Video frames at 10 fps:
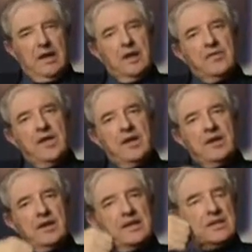
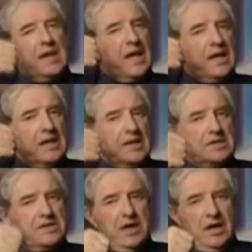There is a
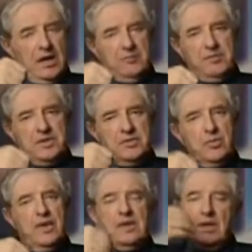hijab
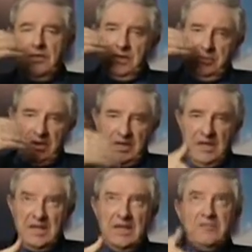between the
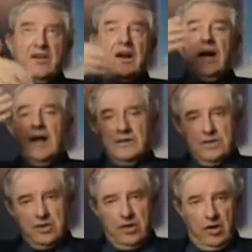believer
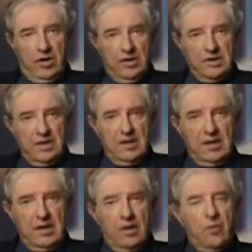and God
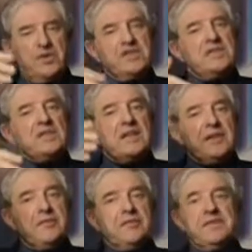which is
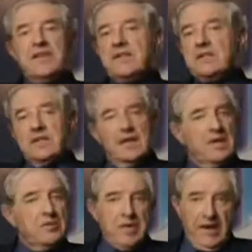lifted
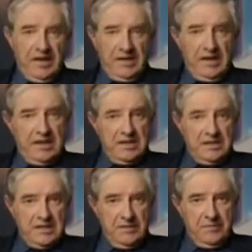in
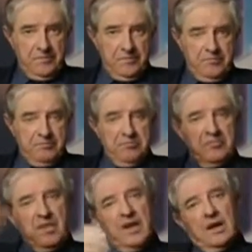paradise.
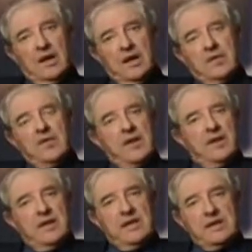
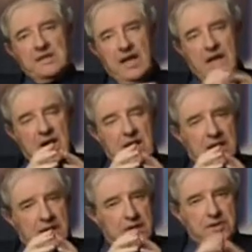There is a
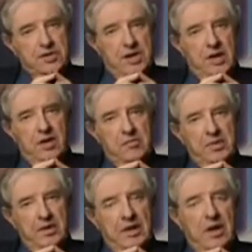
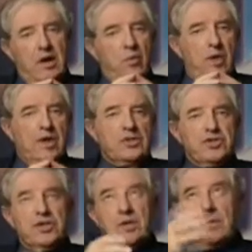hijab which